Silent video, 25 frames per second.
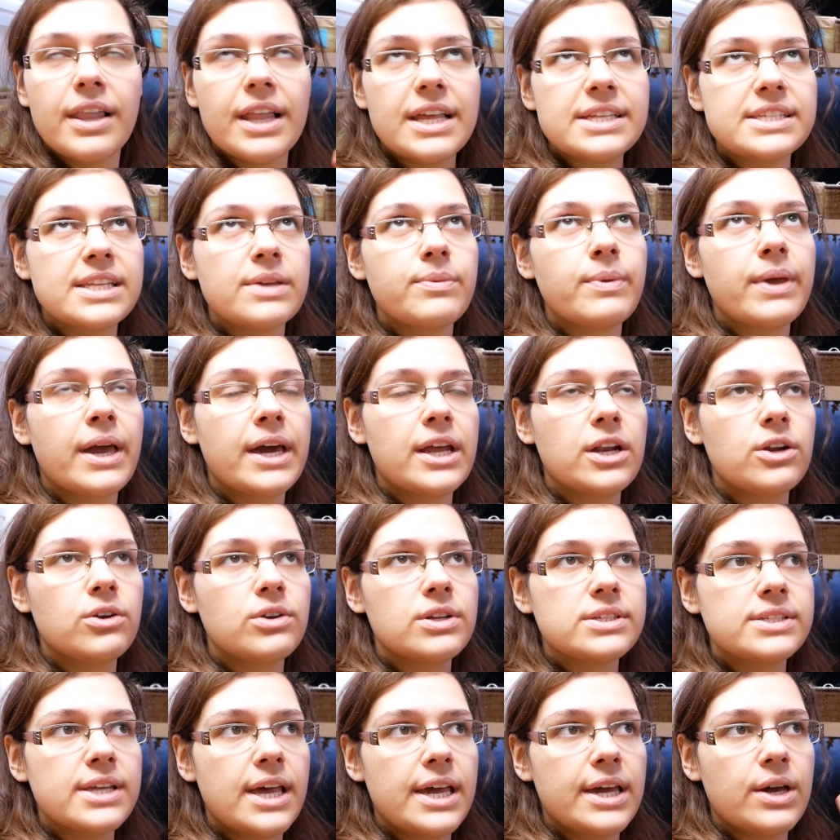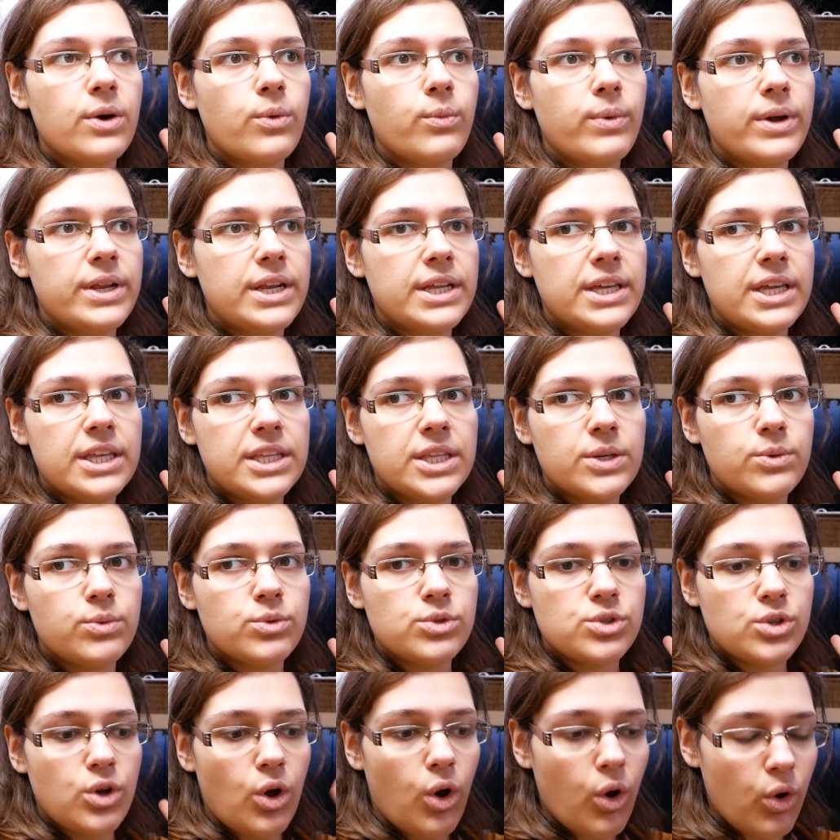Last night we had it on a cycle where the heater
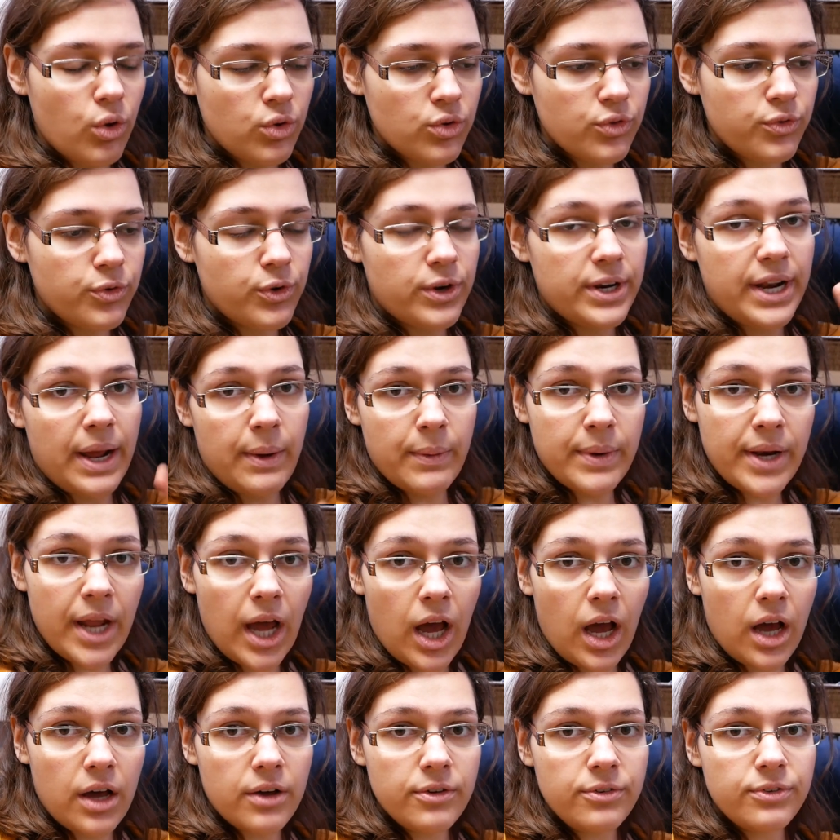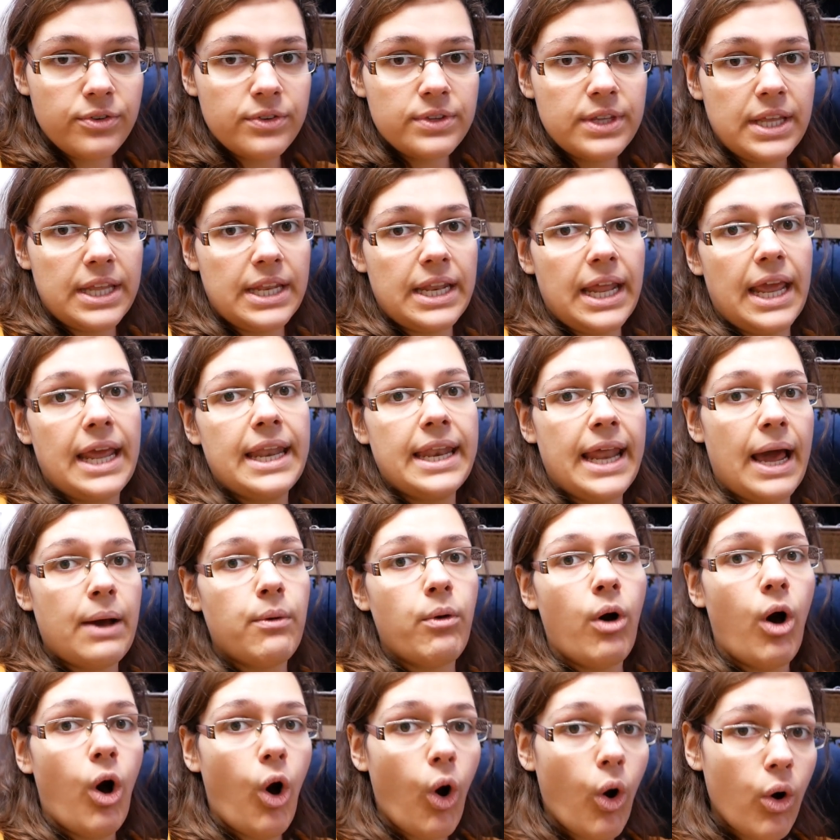was on for an hour and a half, then an
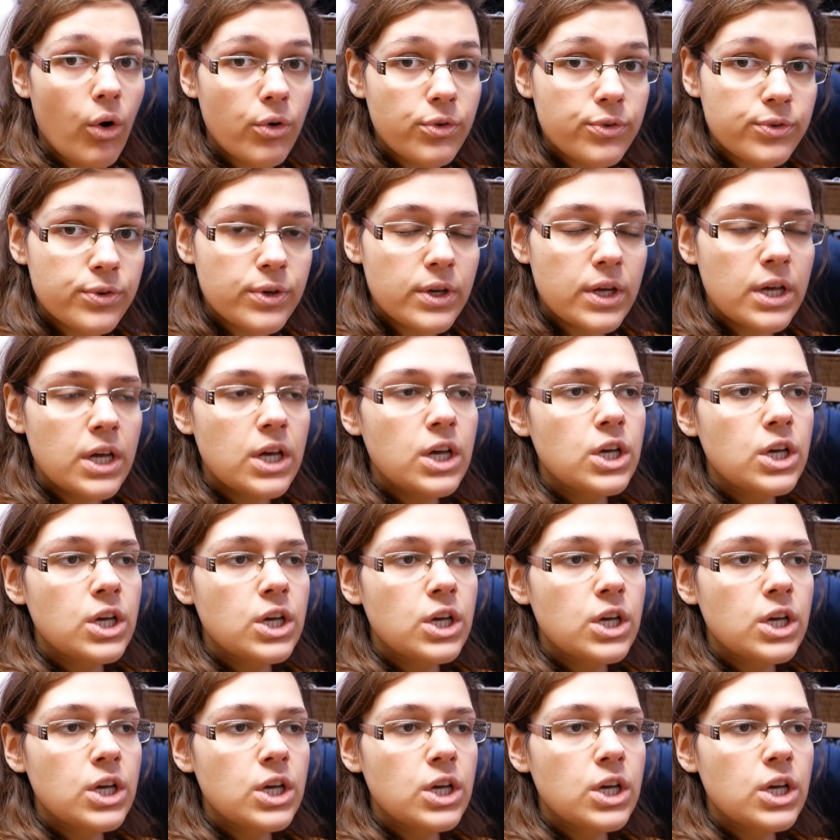hour off.